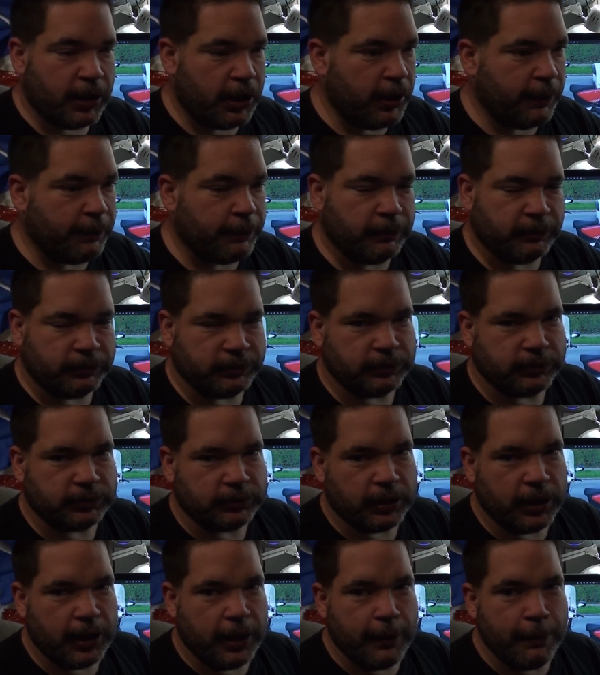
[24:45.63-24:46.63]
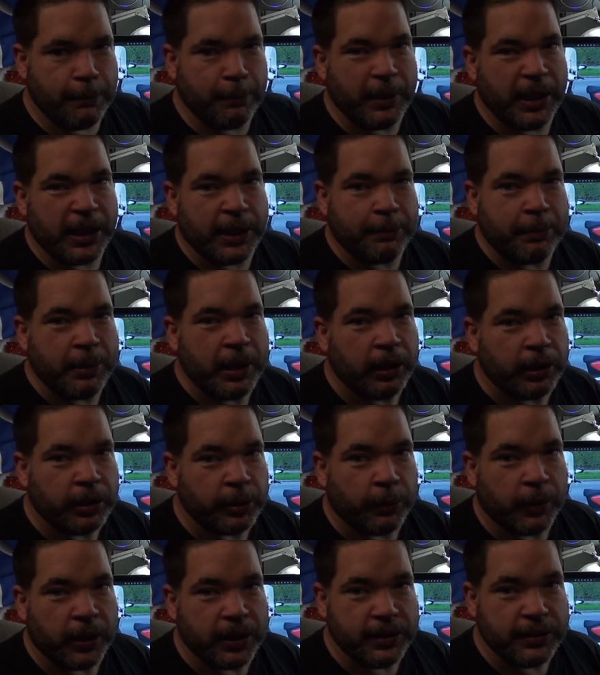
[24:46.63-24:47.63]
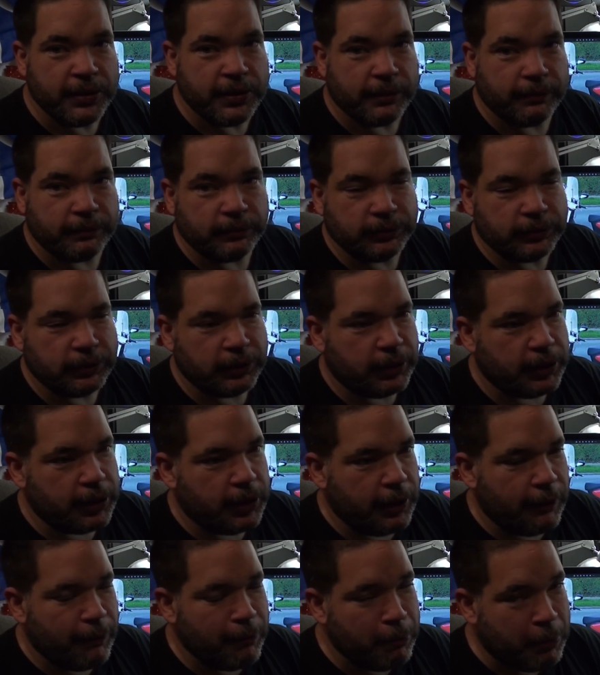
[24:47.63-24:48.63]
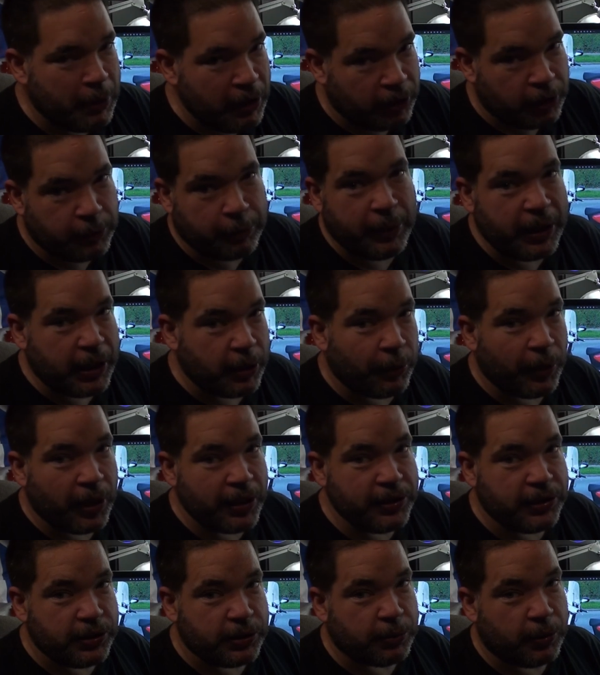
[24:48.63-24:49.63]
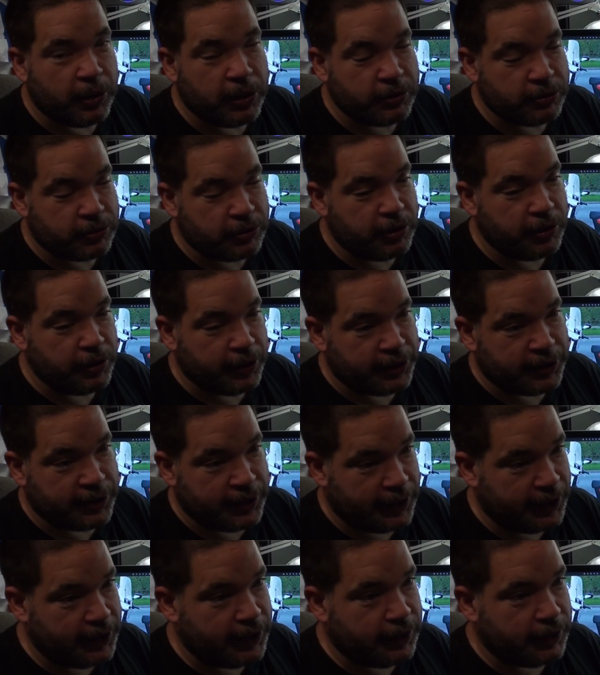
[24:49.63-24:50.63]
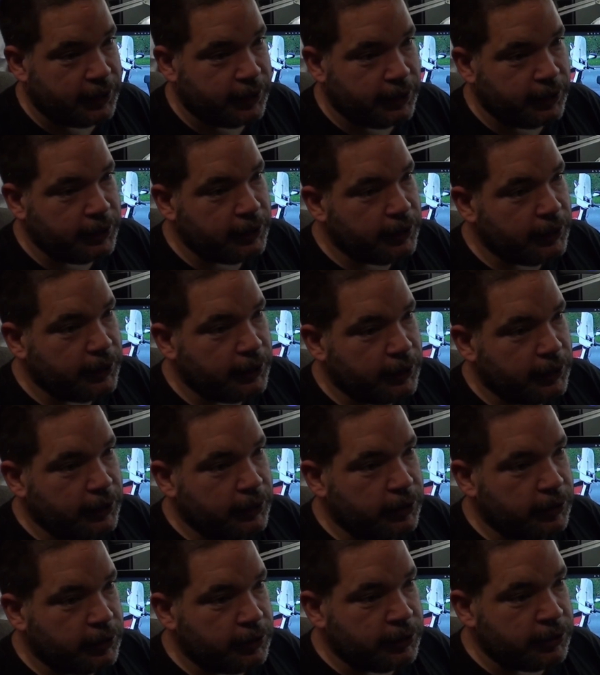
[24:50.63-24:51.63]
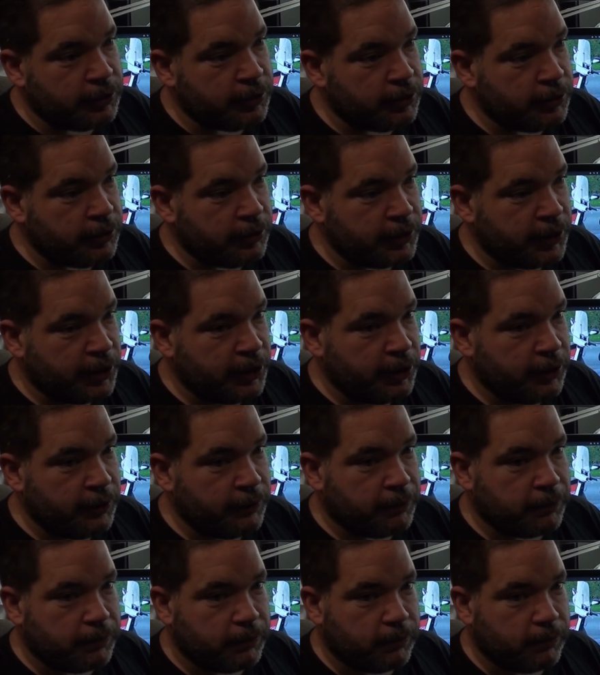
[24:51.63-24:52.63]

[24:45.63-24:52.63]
um, big builder ones, build bigger ones is what I was trying to say, or, you know,